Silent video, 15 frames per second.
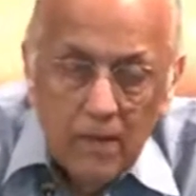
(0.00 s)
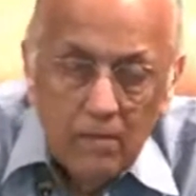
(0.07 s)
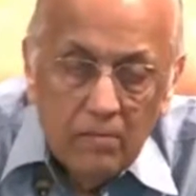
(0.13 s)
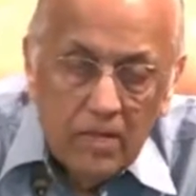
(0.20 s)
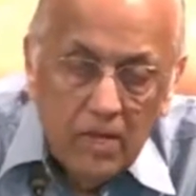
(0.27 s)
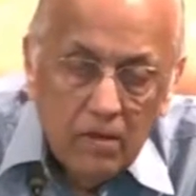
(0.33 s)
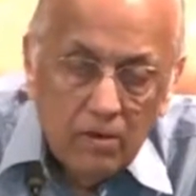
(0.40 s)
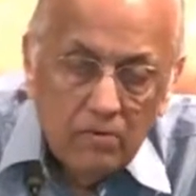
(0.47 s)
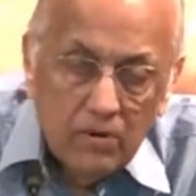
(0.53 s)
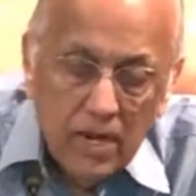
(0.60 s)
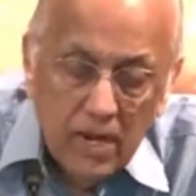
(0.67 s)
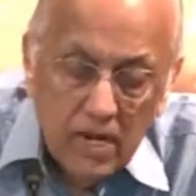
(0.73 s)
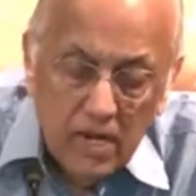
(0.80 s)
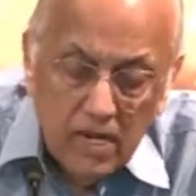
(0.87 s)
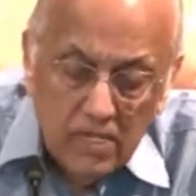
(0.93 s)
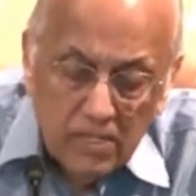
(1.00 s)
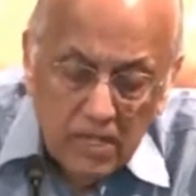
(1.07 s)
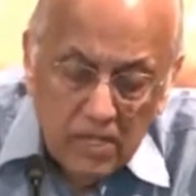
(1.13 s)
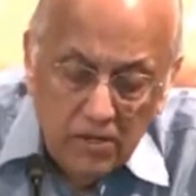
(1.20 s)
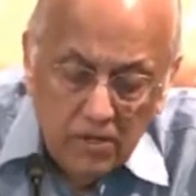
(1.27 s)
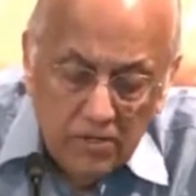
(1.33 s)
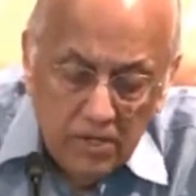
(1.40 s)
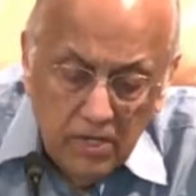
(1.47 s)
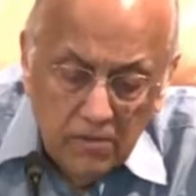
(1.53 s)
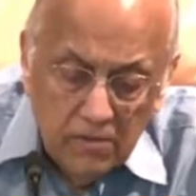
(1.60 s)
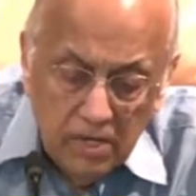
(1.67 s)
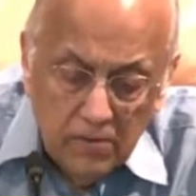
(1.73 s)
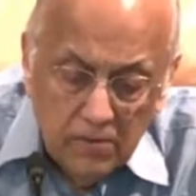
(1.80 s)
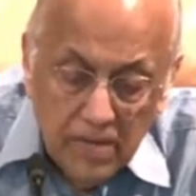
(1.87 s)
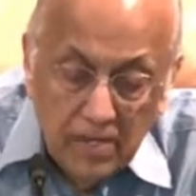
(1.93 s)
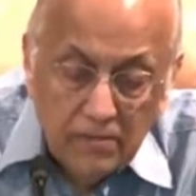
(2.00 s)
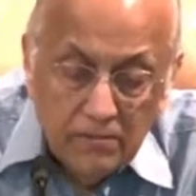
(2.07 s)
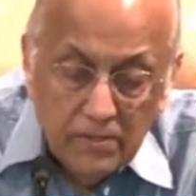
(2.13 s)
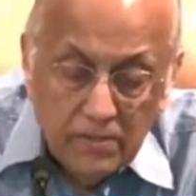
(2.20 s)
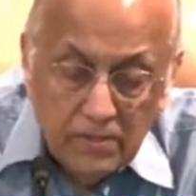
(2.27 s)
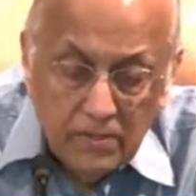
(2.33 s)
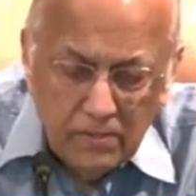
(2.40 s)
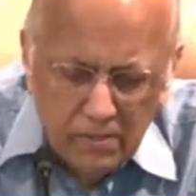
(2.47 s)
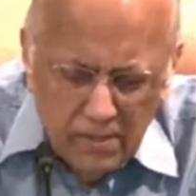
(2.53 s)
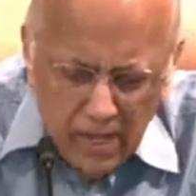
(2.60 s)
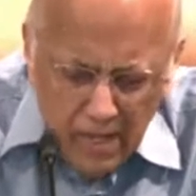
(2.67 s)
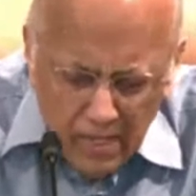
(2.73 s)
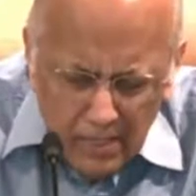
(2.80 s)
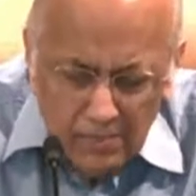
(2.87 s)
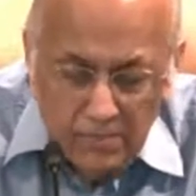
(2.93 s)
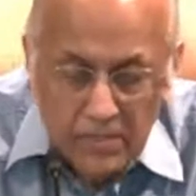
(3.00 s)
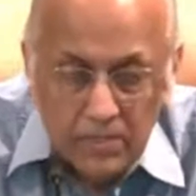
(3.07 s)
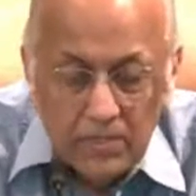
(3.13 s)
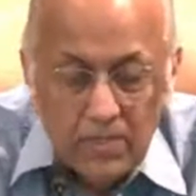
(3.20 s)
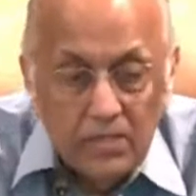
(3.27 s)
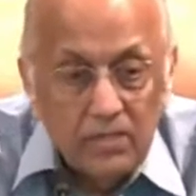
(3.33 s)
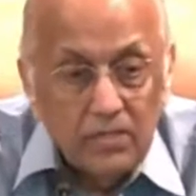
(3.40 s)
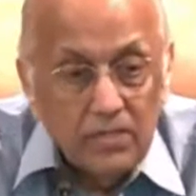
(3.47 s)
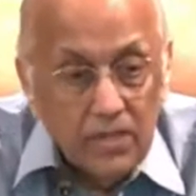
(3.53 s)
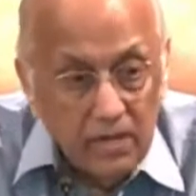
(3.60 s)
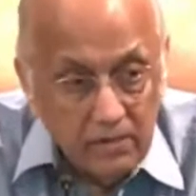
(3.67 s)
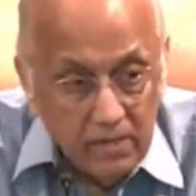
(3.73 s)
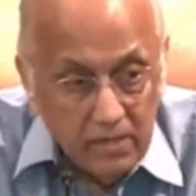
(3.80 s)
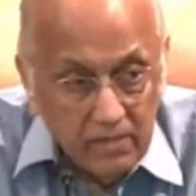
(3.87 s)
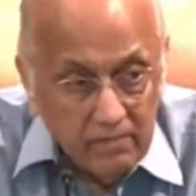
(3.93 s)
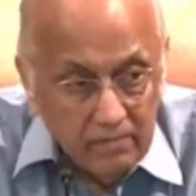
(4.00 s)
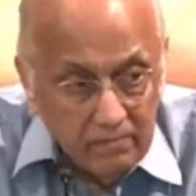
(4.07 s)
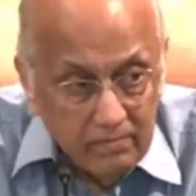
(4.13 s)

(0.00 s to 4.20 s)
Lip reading: But they don't recognize their duty to their wives, to their husbands in this area.